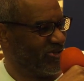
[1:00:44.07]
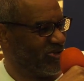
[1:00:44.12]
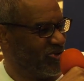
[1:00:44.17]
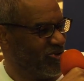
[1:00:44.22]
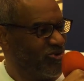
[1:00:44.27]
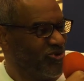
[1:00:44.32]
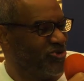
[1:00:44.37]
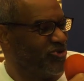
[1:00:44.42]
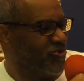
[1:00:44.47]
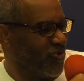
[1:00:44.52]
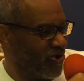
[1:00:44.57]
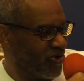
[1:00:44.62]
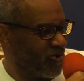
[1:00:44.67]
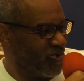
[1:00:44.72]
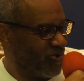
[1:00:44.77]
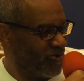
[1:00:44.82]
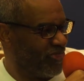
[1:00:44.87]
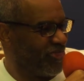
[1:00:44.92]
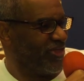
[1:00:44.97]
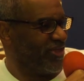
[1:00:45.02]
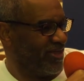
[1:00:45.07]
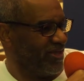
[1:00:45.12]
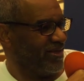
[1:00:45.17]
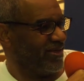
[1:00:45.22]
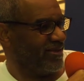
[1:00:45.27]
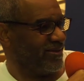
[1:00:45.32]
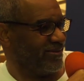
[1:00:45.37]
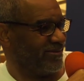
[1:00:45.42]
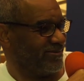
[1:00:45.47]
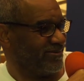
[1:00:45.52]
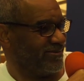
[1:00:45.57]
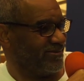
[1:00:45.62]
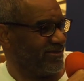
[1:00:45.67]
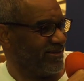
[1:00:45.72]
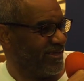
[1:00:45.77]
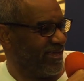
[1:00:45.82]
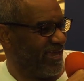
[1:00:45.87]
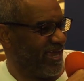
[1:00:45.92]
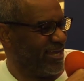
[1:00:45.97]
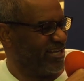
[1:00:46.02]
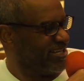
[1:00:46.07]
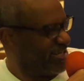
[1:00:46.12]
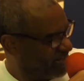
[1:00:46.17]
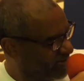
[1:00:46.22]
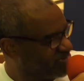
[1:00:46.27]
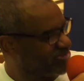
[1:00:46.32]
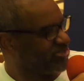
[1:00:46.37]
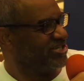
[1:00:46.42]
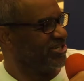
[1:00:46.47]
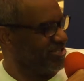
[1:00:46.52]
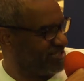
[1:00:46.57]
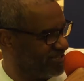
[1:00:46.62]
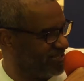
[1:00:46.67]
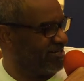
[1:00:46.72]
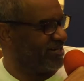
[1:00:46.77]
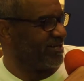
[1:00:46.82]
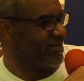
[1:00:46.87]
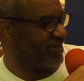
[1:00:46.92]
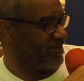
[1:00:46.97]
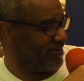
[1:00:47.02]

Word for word: You do a good thing until she's done.